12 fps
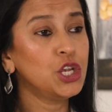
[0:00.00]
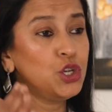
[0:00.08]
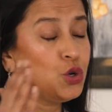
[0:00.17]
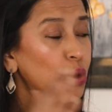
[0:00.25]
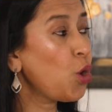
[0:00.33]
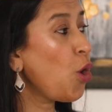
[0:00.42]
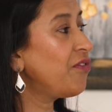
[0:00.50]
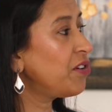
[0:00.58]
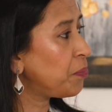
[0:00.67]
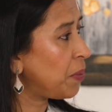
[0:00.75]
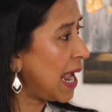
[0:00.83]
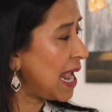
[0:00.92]
You're
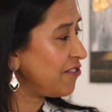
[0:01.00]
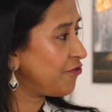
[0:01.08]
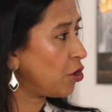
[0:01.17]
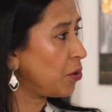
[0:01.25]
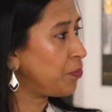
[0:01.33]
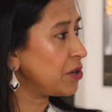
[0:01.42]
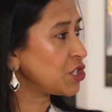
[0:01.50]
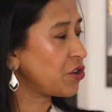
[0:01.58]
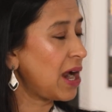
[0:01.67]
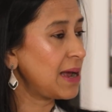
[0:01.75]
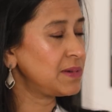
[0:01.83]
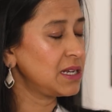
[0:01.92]
overpaying for
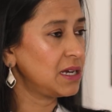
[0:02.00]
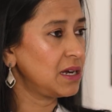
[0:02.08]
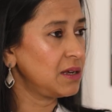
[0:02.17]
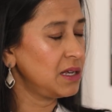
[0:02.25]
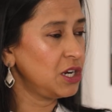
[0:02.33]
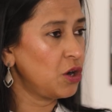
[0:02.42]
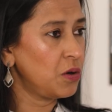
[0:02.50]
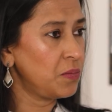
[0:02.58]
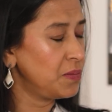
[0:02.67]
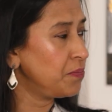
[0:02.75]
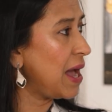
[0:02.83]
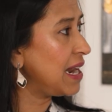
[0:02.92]
prescribed,
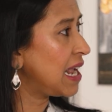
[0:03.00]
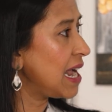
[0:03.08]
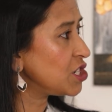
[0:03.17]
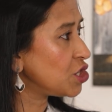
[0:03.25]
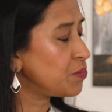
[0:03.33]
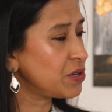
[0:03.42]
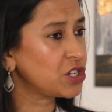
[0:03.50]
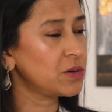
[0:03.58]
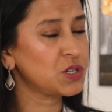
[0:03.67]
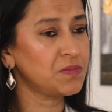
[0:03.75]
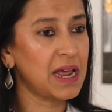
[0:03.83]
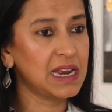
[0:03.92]

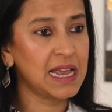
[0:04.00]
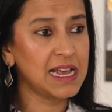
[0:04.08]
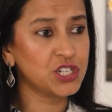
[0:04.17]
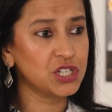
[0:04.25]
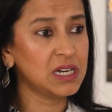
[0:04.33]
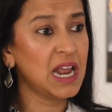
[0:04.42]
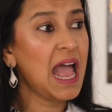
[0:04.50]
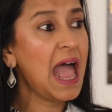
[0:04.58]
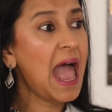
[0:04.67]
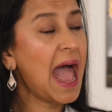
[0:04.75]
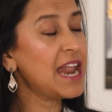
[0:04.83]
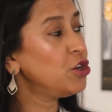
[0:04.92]
prescription medication,
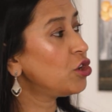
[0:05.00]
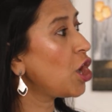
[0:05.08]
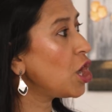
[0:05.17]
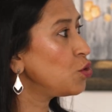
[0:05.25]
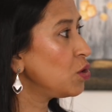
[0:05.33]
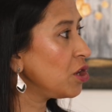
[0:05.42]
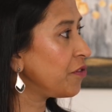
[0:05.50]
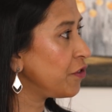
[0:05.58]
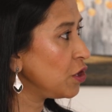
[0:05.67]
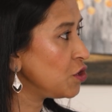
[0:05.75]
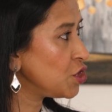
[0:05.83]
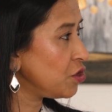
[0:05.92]
and you're not doing your
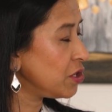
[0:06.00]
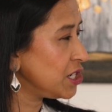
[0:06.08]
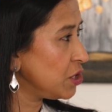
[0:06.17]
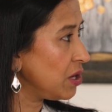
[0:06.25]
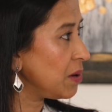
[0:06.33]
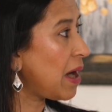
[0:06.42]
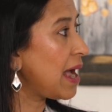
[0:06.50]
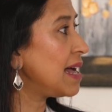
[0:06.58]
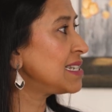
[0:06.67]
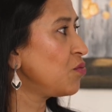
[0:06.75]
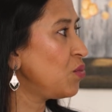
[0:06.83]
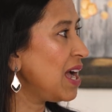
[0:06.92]
fiduciary duty by
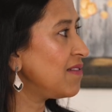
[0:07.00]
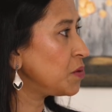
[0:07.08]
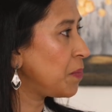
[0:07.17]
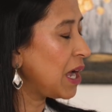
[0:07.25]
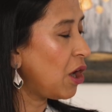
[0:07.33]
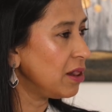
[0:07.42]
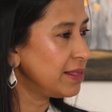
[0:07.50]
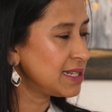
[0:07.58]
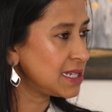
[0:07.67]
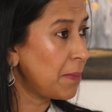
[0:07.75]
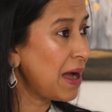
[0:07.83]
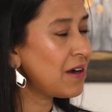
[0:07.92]
us, and we have to pay all
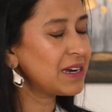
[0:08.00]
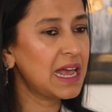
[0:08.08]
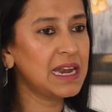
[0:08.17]
this amount.